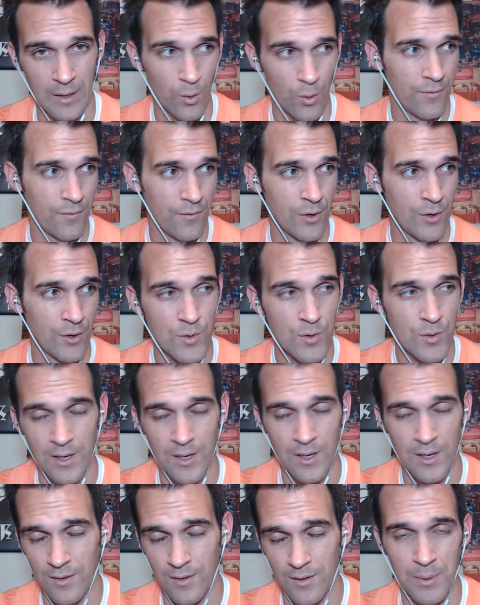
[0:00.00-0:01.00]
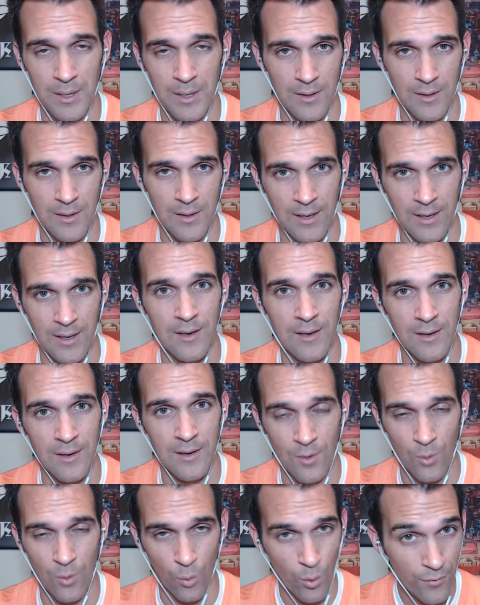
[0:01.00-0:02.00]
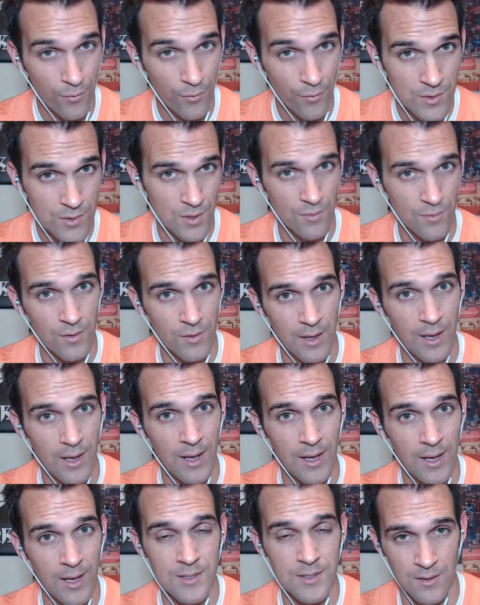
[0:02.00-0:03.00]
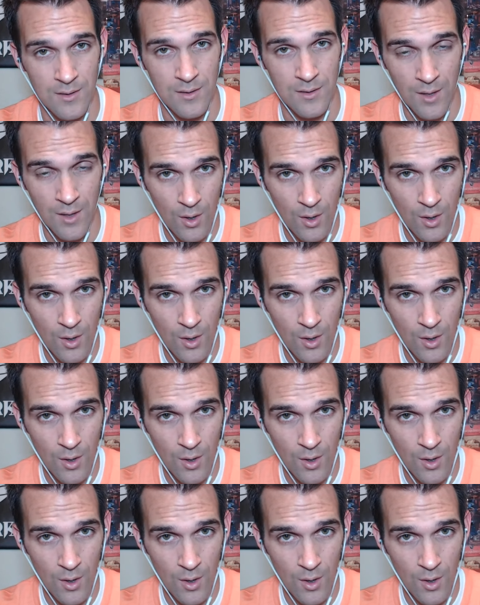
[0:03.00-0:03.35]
Or if they're using it to beat like Indian orphans over the heads and,